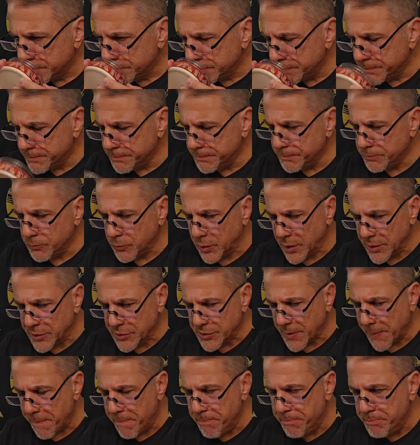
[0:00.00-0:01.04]
There's
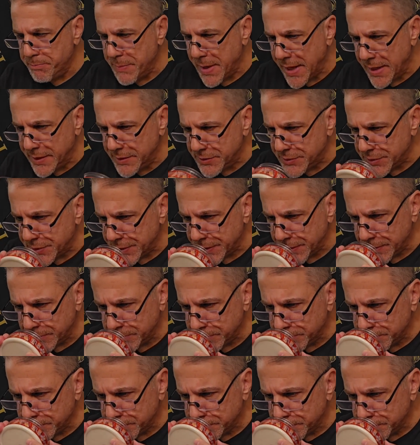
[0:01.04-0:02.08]
some mint.
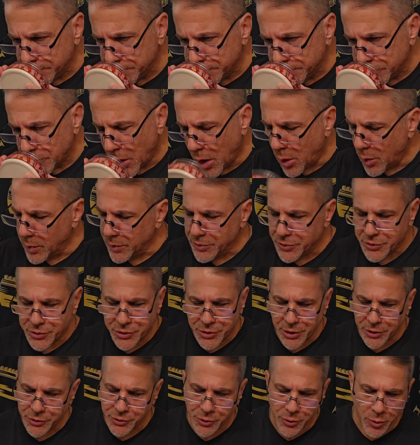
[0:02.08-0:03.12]
Oh, it's
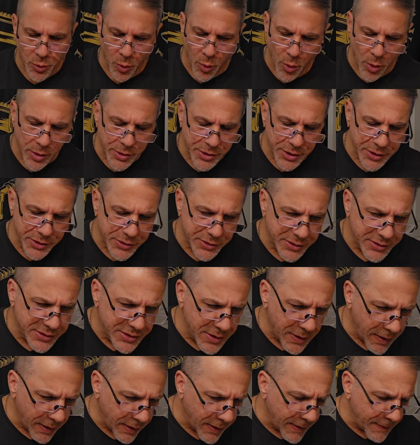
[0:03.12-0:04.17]
just gorgeous.
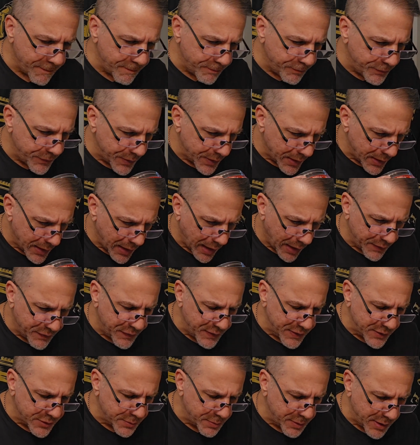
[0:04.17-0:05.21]
I
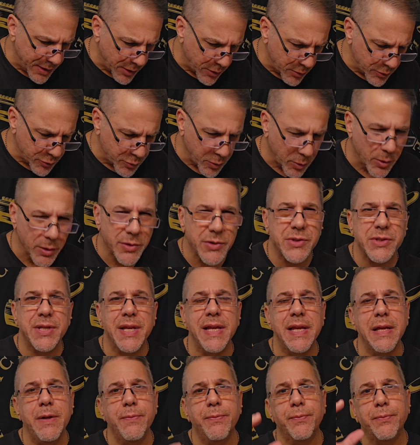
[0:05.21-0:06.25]
think some of the other ones were
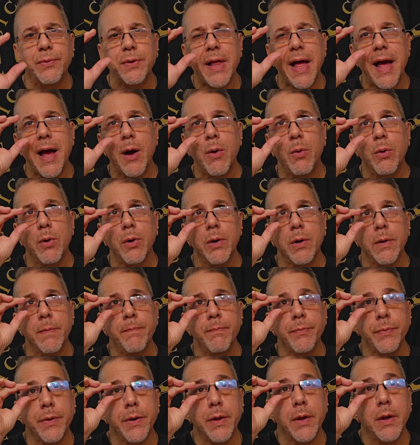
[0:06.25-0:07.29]
tea
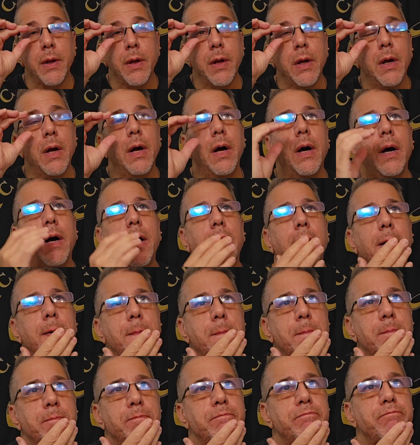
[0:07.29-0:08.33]
flower,
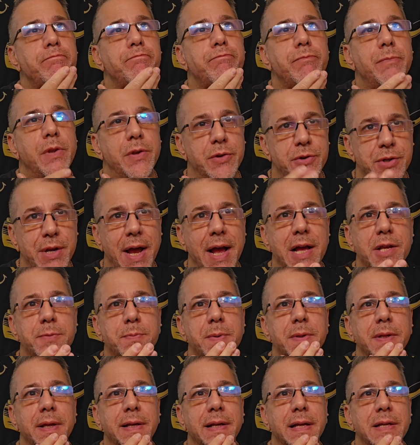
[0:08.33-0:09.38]
the
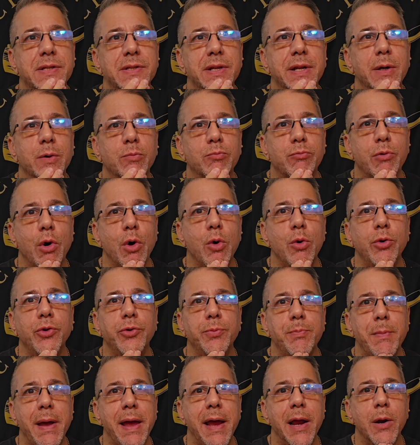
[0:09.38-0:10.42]
jasmine, like I said, a
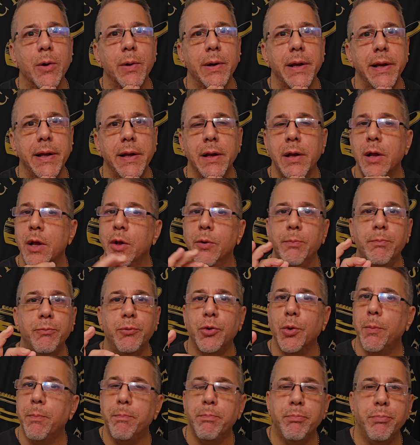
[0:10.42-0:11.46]
rosemary.
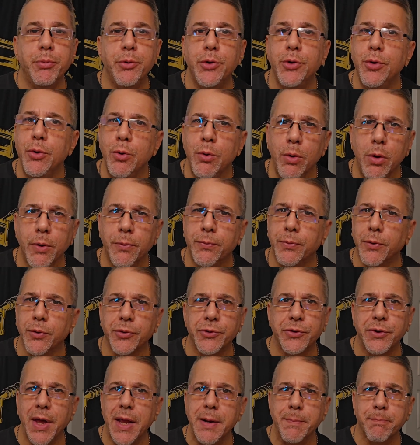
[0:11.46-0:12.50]
So beautiful
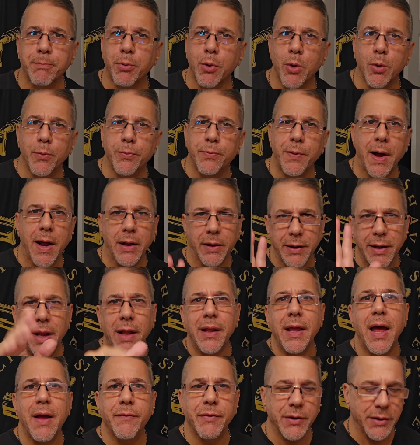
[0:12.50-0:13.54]
scent profile, and I'll
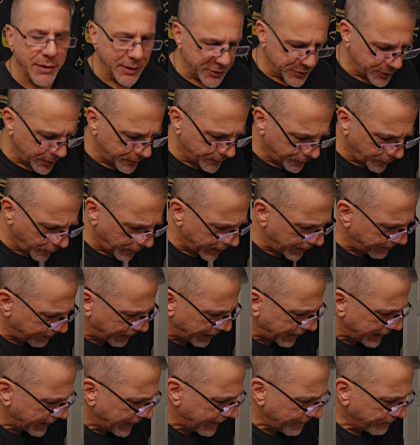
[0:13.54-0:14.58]
have it listed for you.
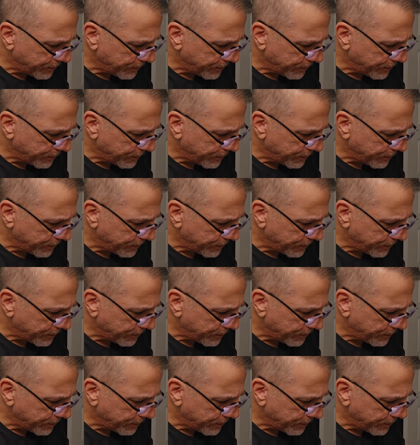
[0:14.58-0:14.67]
But